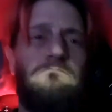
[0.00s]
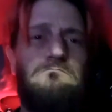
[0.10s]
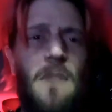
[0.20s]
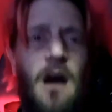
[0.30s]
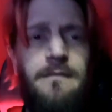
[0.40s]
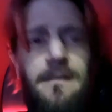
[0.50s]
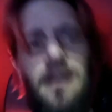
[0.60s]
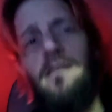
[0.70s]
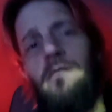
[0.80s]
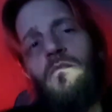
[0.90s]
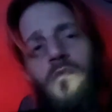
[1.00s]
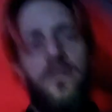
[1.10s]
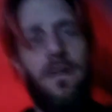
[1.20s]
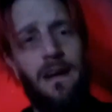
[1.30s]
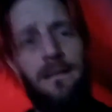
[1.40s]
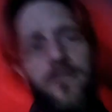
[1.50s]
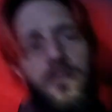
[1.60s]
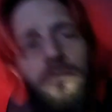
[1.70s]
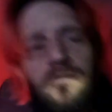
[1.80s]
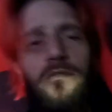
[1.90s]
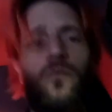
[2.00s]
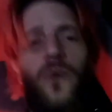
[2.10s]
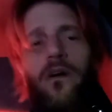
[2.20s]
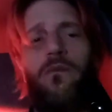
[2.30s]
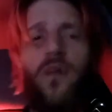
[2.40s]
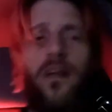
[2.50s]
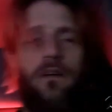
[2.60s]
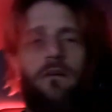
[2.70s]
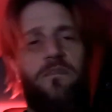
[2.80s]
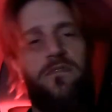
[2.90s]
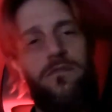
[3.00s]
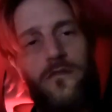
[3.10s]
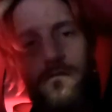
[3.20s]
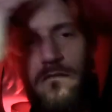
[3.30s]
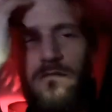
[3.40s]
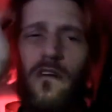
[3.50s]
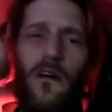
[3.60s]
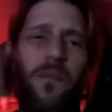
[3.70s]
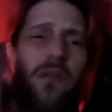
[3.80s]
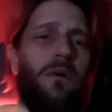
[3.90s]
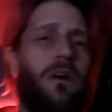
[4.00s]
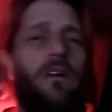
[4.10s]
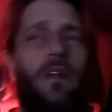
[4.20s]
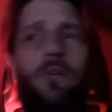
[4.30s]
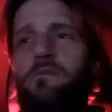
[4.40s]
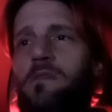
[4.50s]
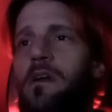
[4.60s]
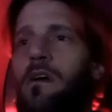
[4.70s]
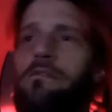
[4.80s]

not thinking we're gonna do too well when it comes to the zombie apocalypse, yeah,